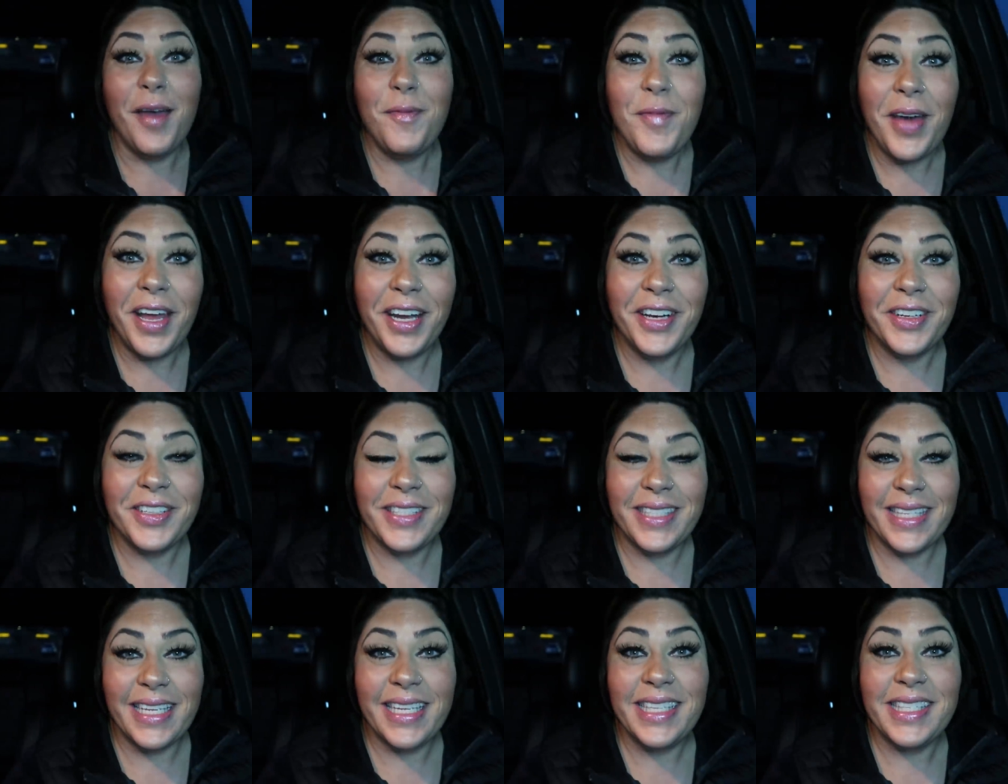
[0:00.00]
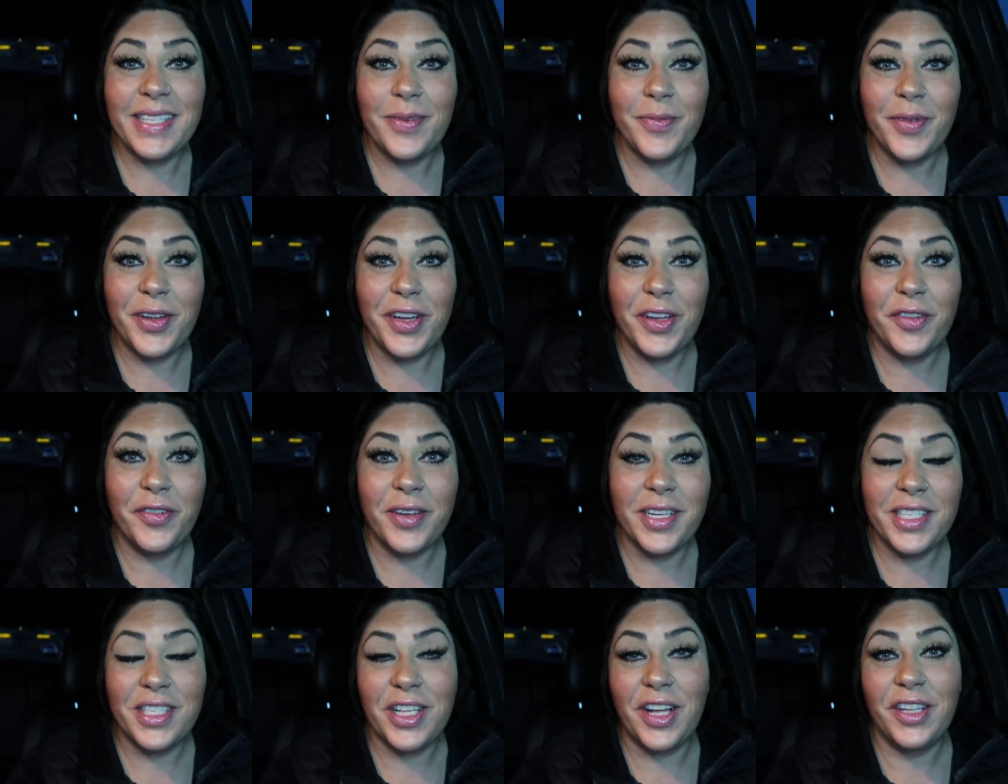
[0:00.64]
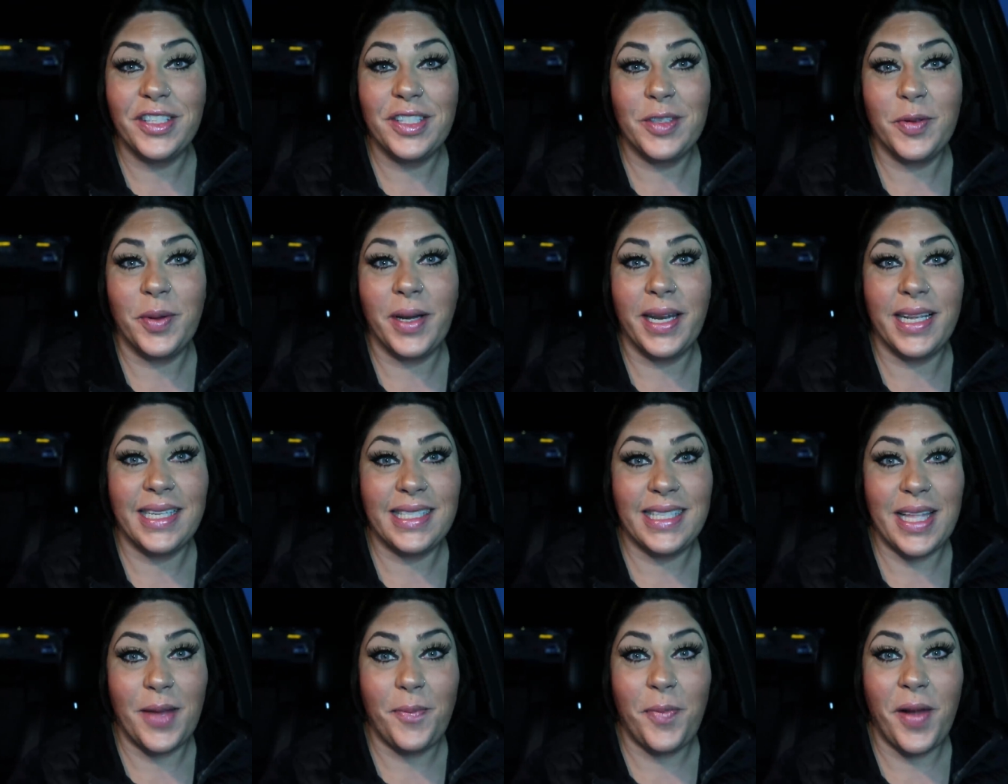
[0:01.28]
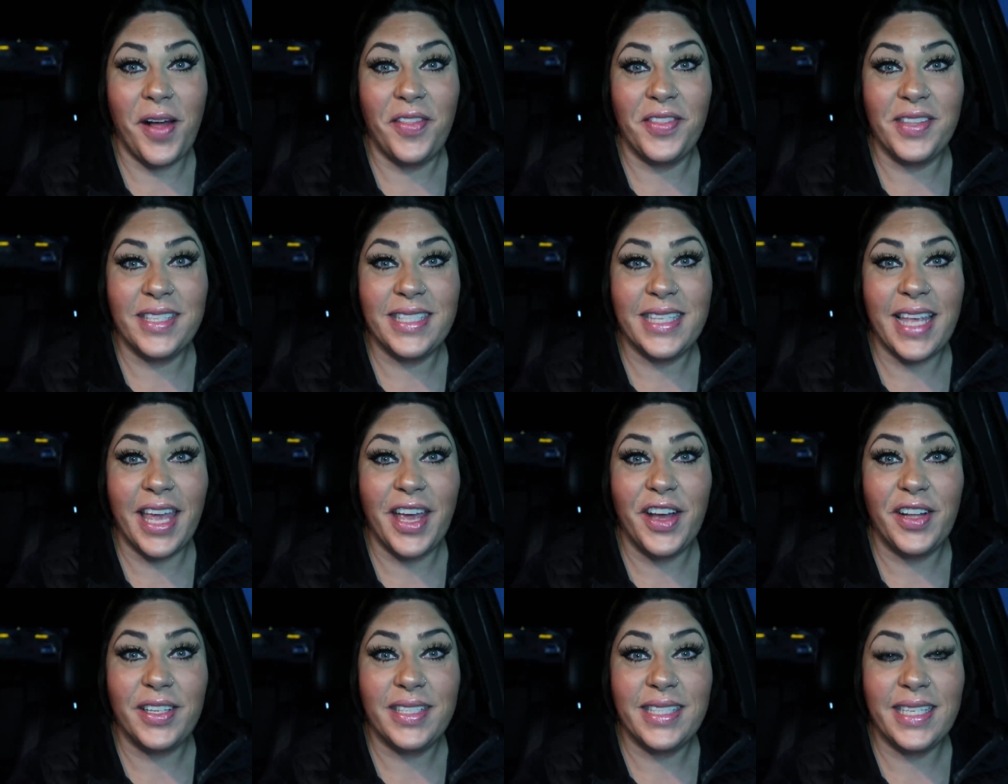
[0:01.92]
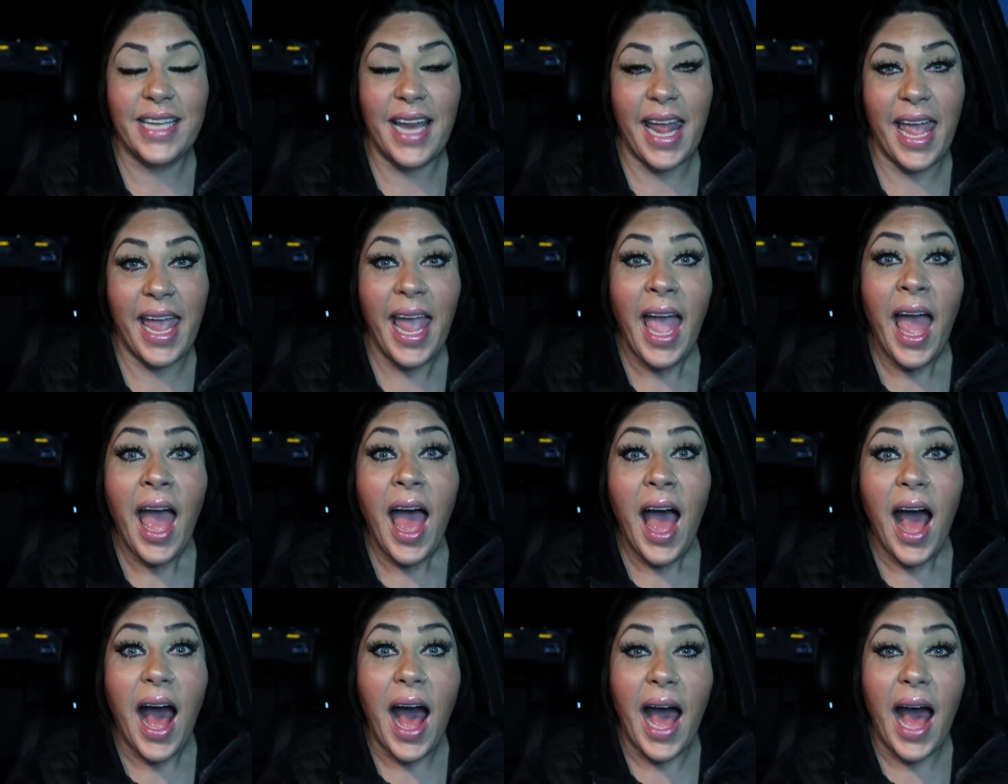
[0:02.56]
I better see some good results when I step on the scale today.